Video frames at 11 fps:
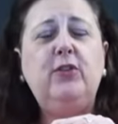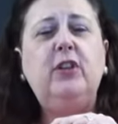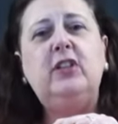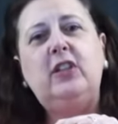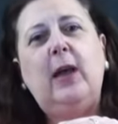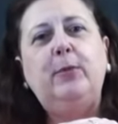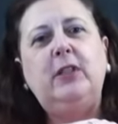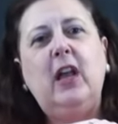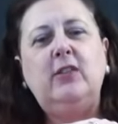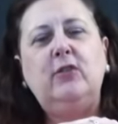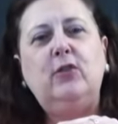you can shop with
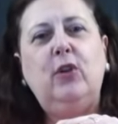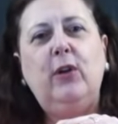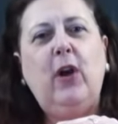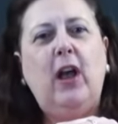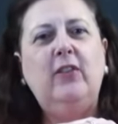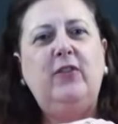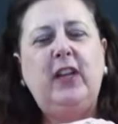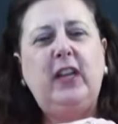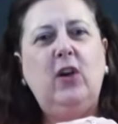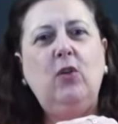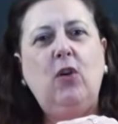Dr. Lori on a
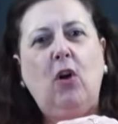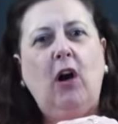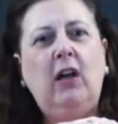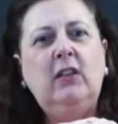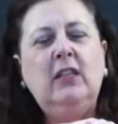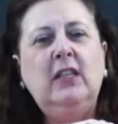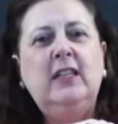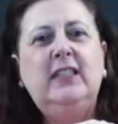video call.